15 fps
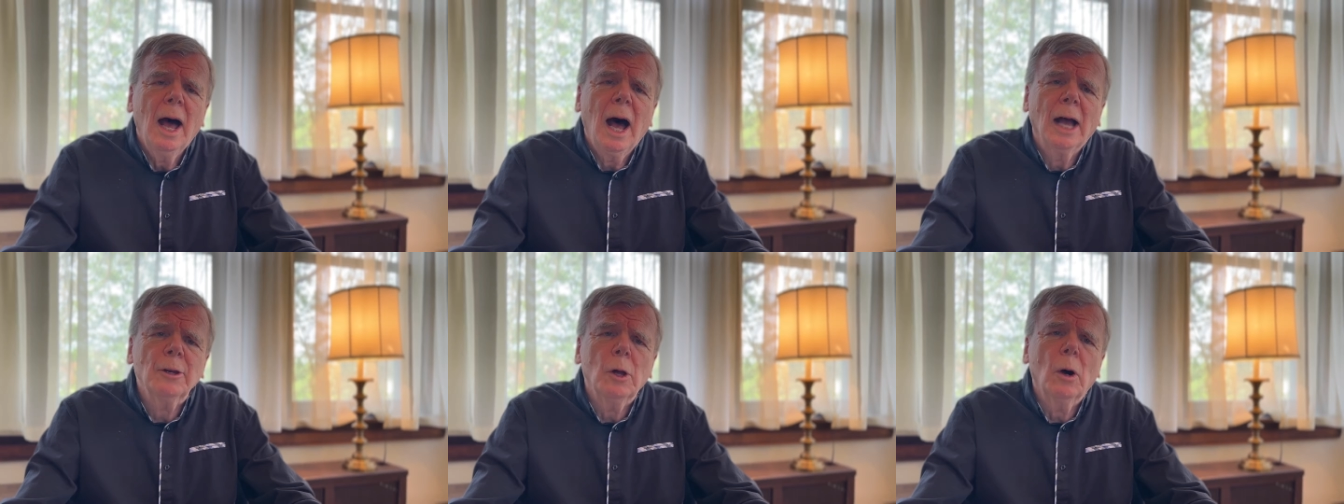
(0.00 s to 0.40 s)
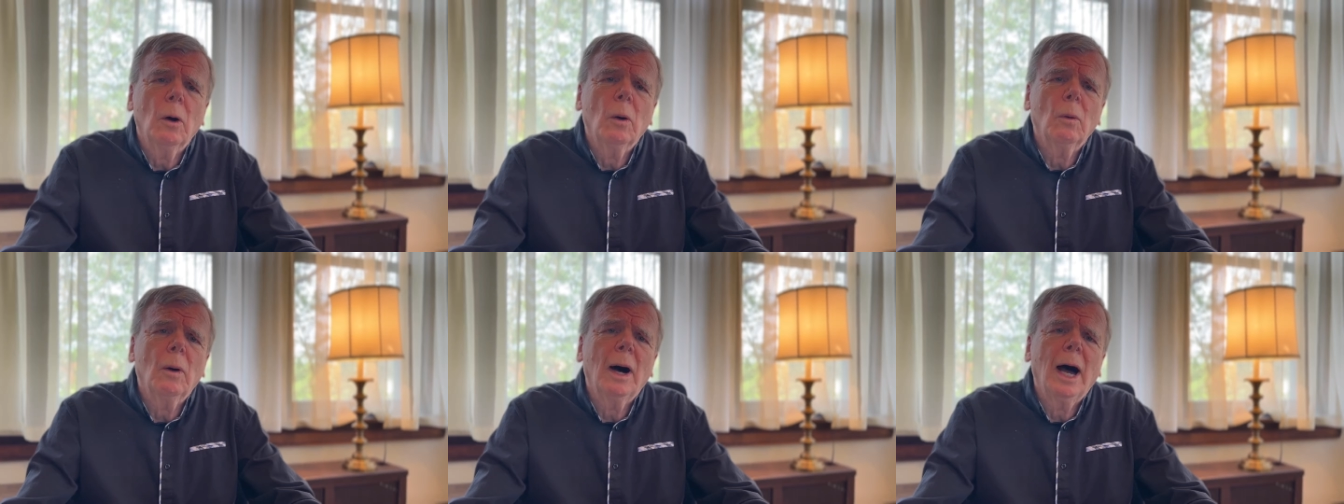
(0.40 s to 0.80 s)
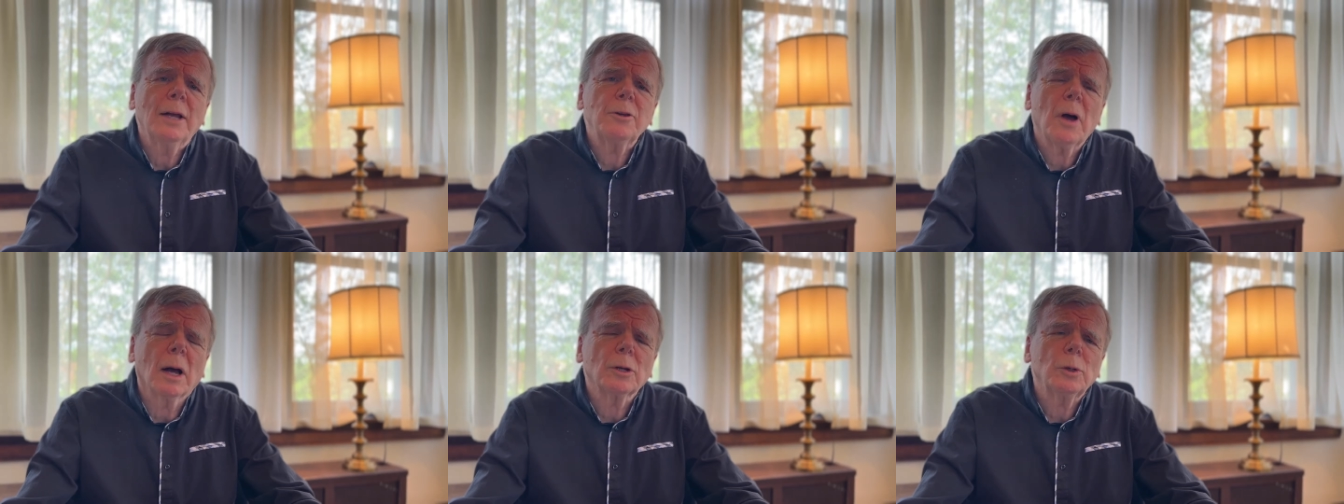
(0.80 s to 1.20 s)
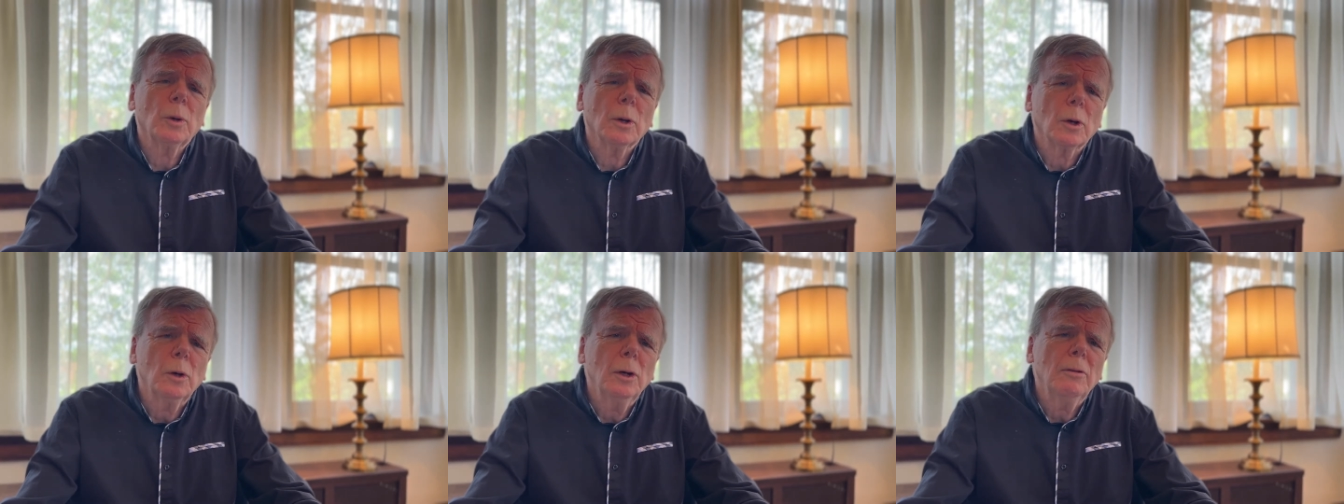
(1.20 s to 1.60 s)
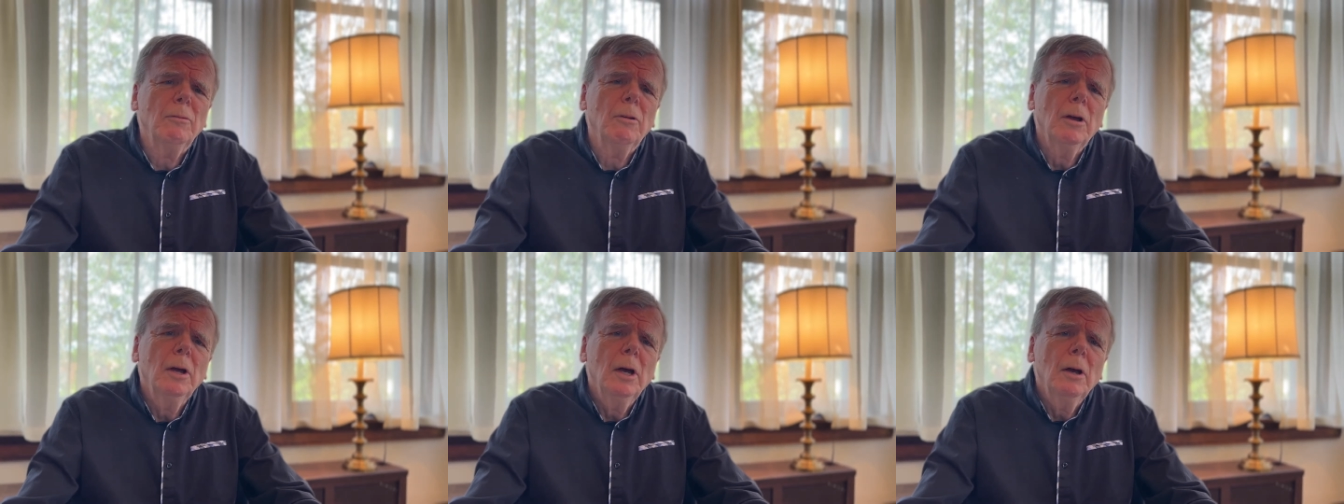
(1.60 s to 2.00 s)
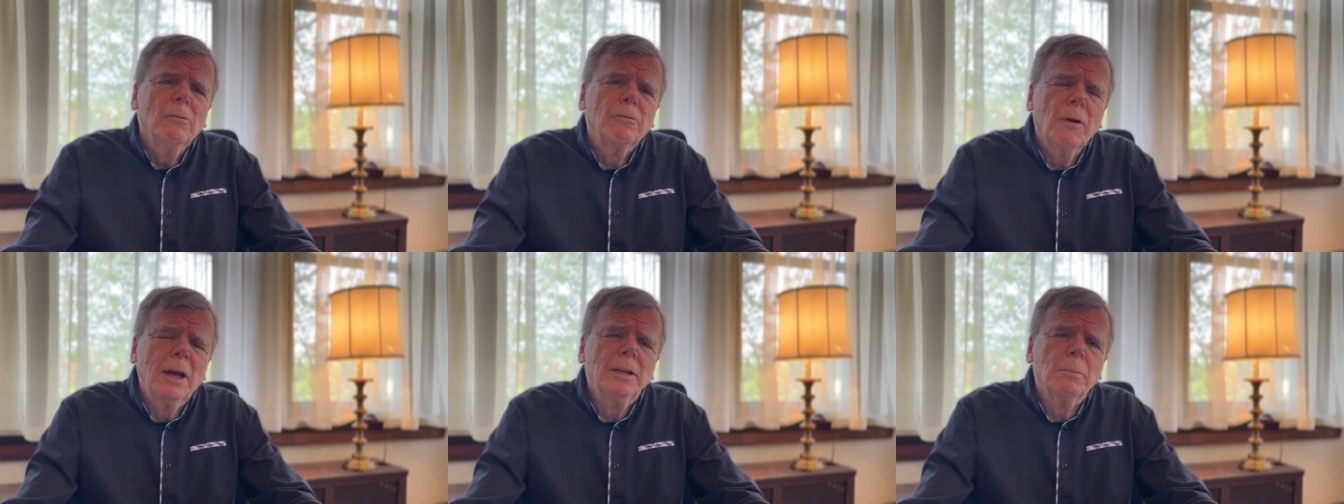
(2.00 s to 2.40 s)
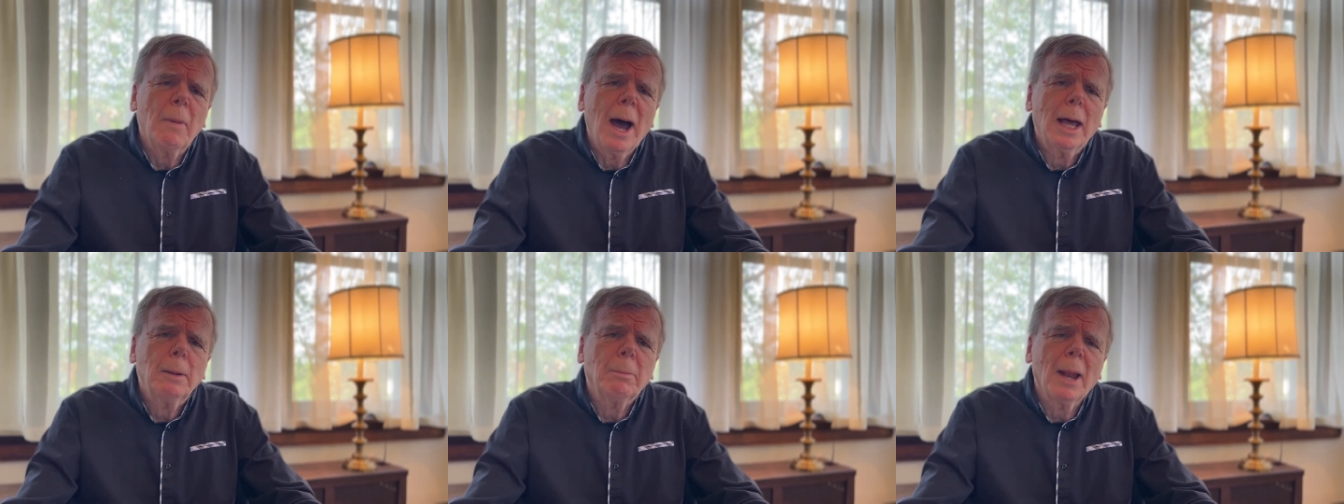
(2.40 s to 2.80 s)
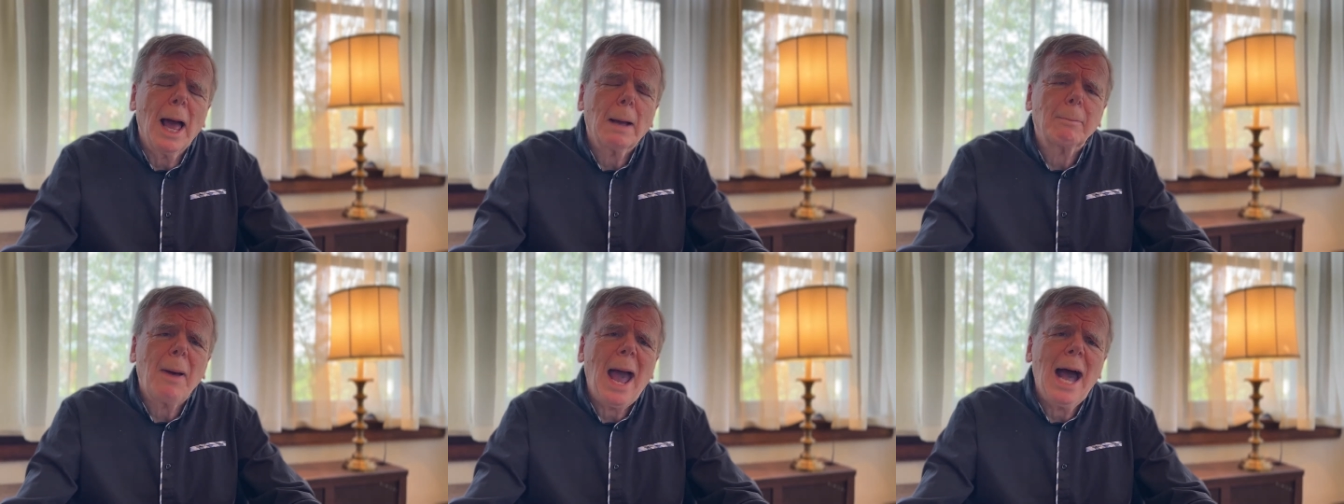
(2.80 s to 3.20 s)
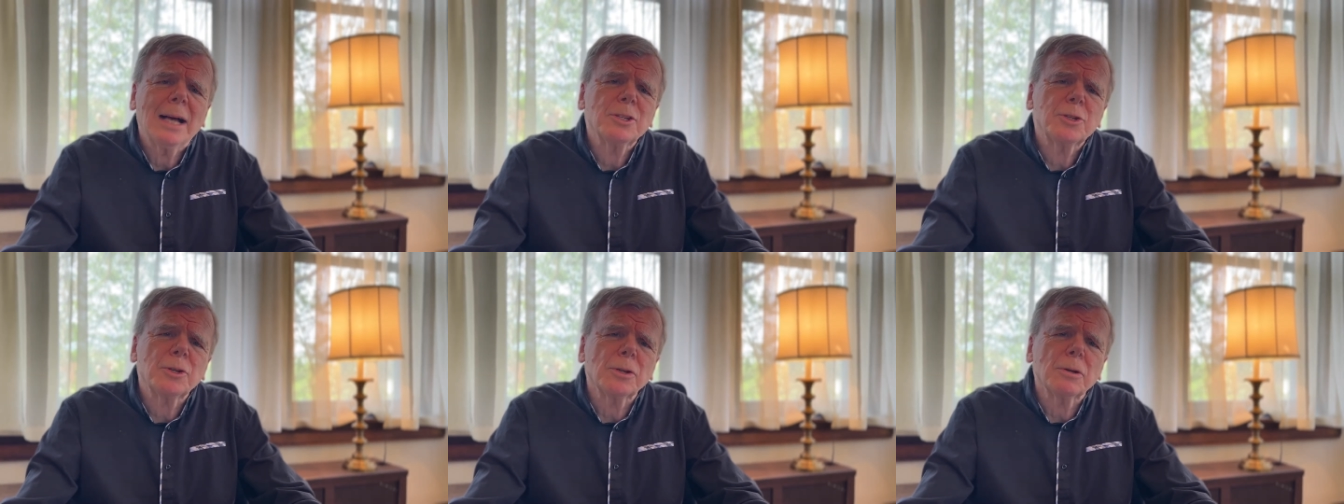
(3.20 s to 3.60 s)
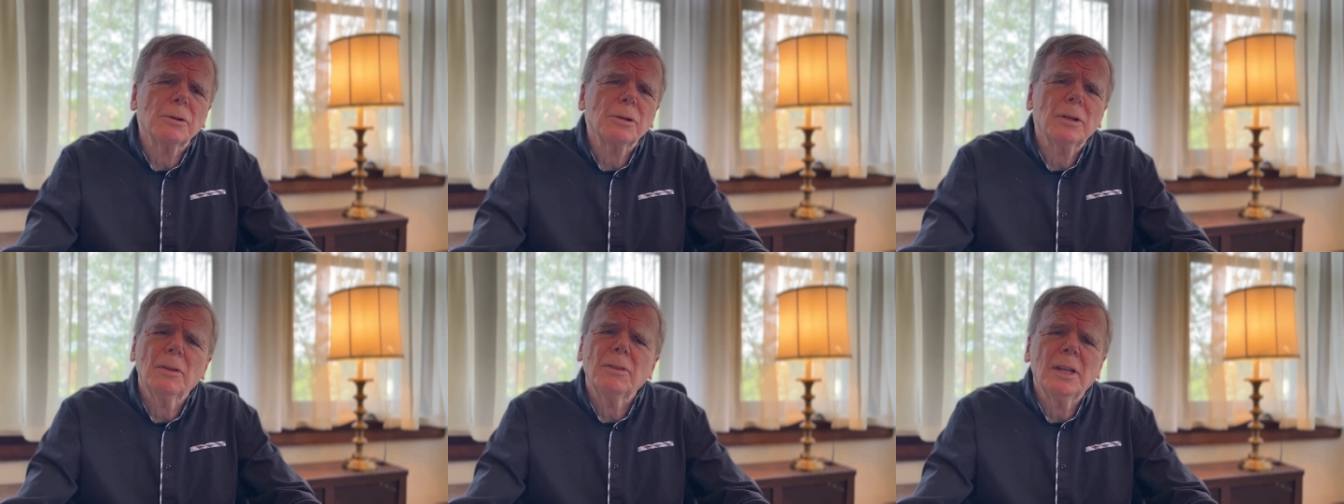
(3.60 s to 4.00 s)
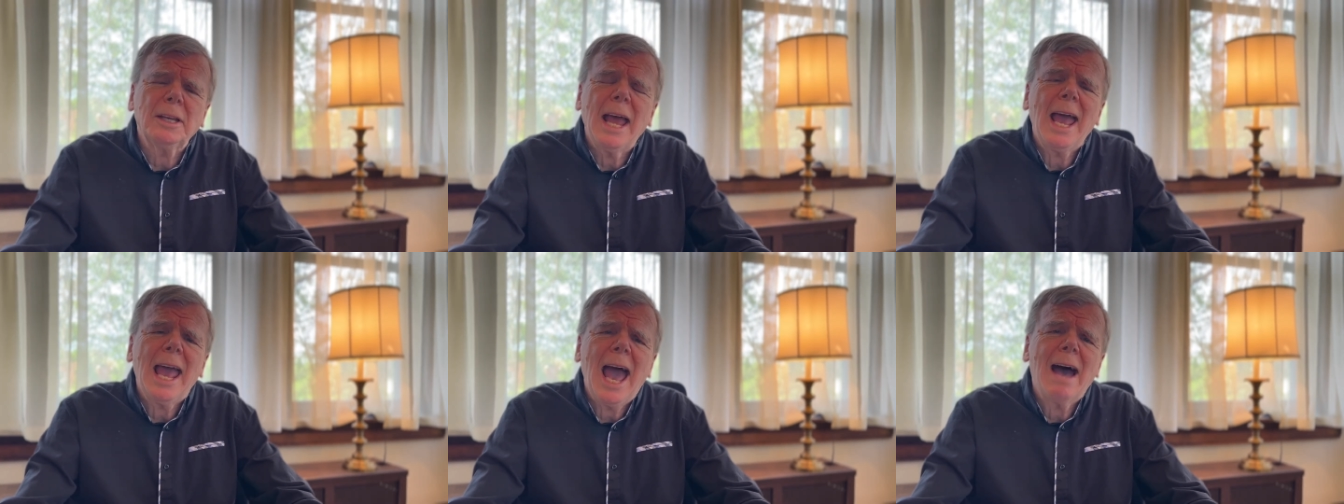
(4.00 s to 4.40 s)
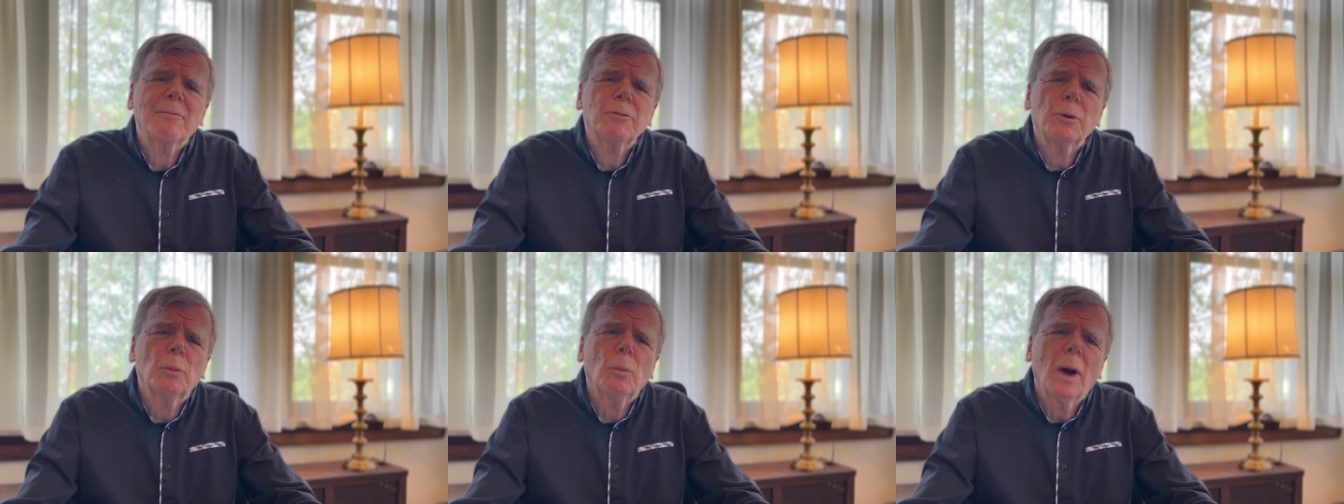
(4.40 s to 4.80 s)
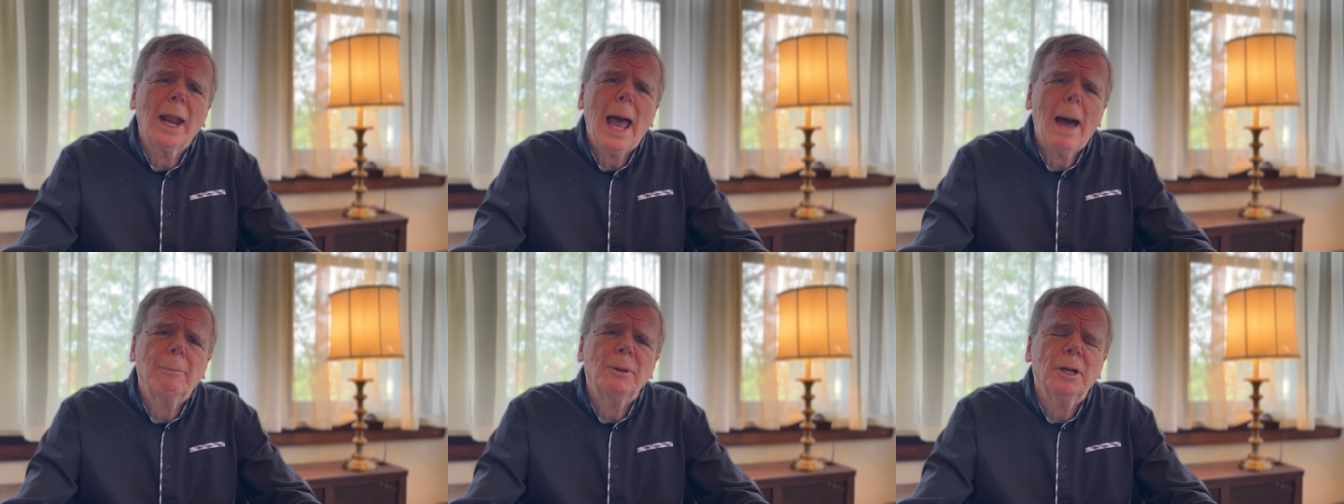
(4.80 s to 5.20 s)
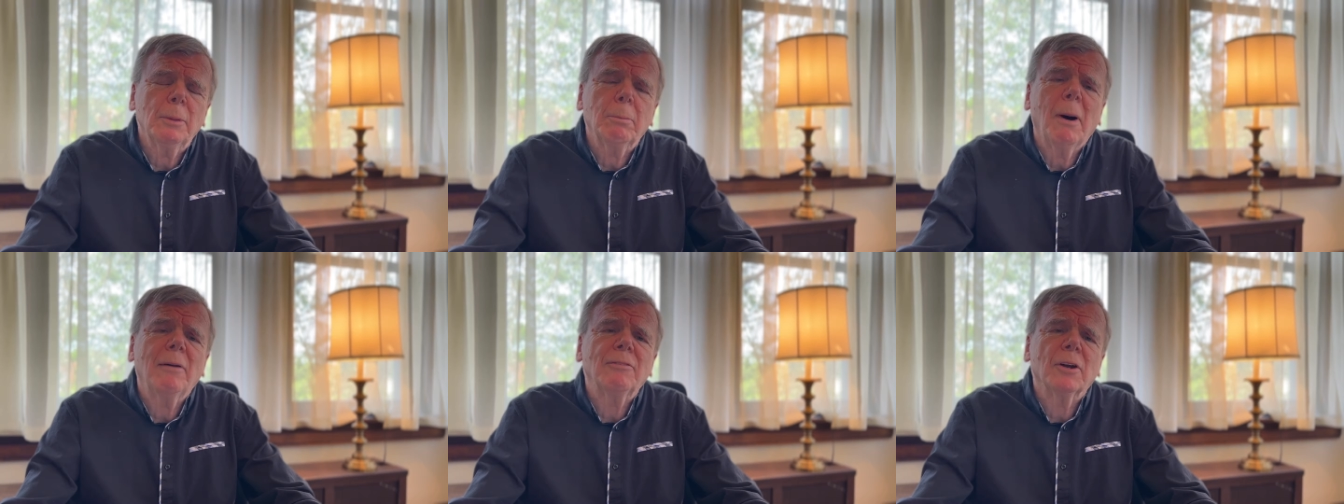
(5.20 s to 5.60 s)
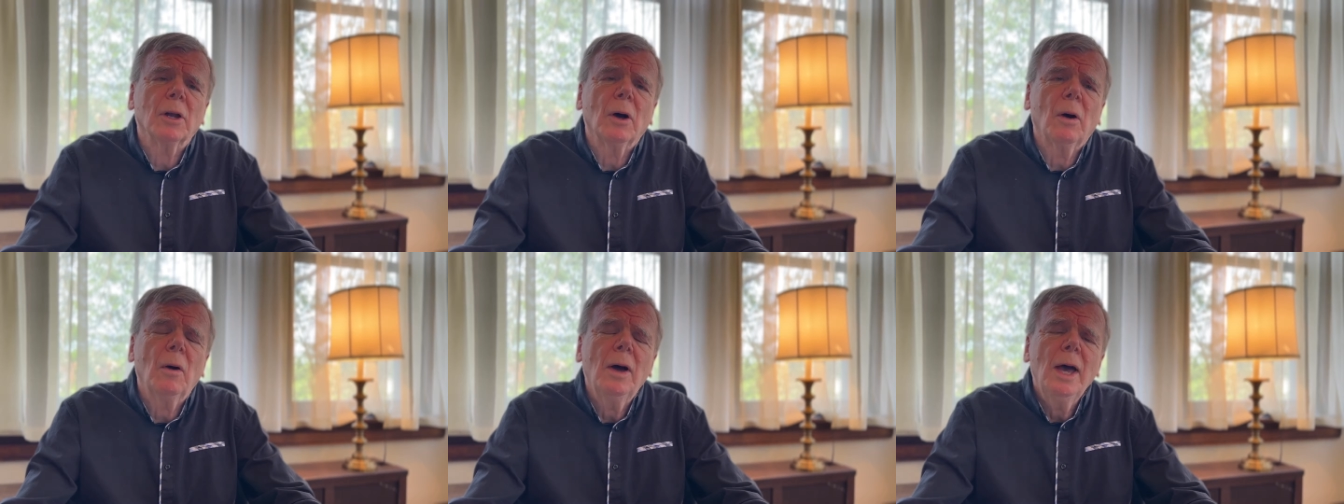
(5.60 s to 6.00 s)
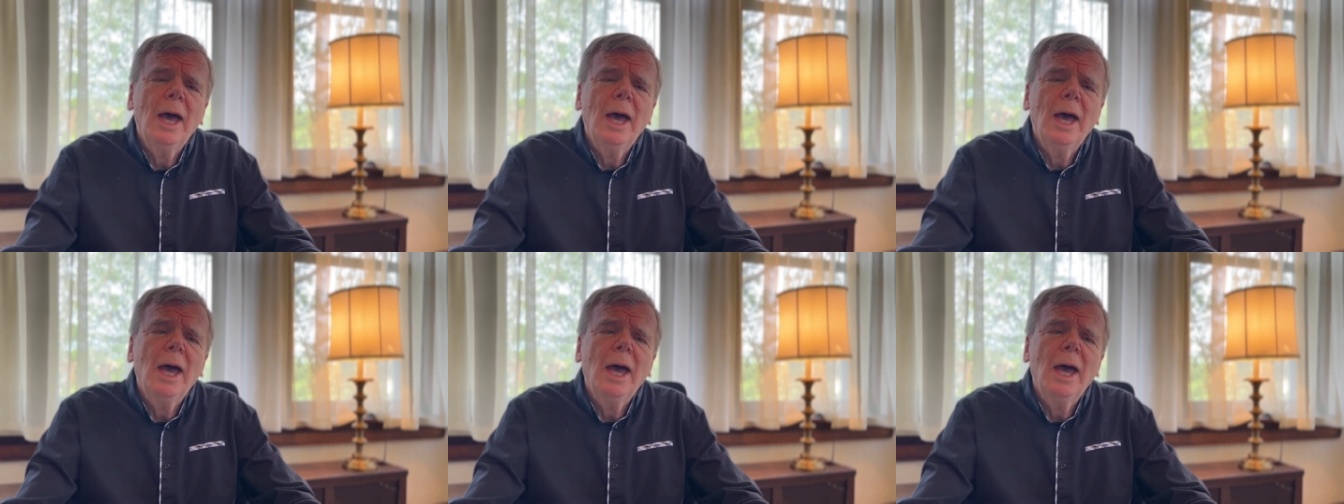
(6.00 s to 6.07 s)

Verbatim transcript: I know I talked to a good friend of mine, a black pastor, the day after what happened in Buffalo.